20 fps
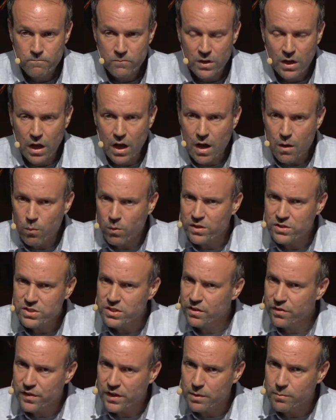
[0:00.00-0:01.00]
I want you
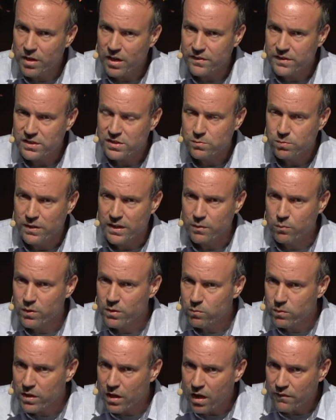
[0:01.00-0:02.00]
to think about it this way.
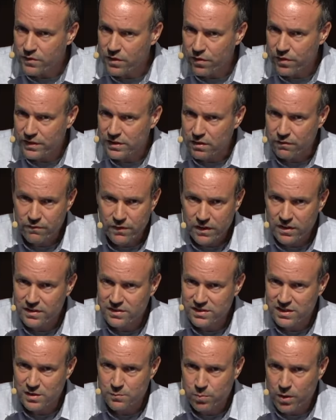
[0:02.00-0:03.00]
We often think the
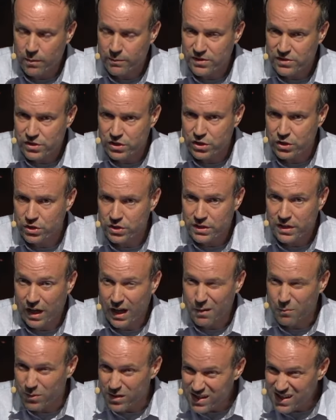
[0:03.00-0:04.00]
Pharisee is probably just a good
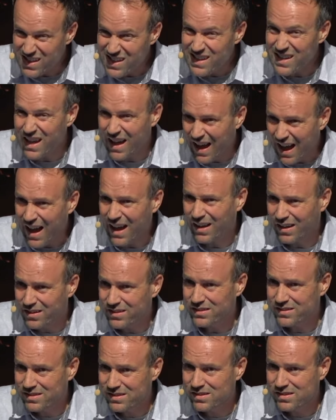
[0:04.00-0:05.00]
guy, but he
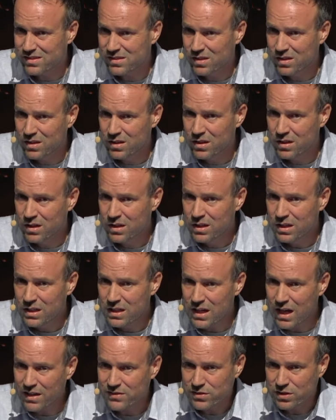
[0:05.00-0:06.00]
has
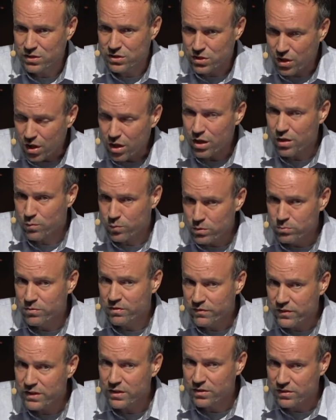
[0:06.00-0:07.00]
a dark room
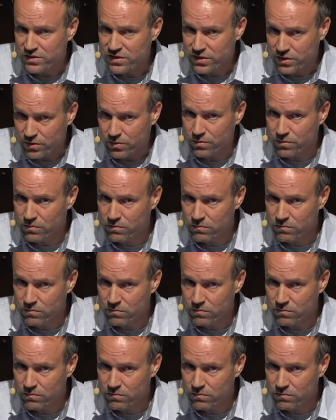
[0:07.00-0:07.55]
of guilt too.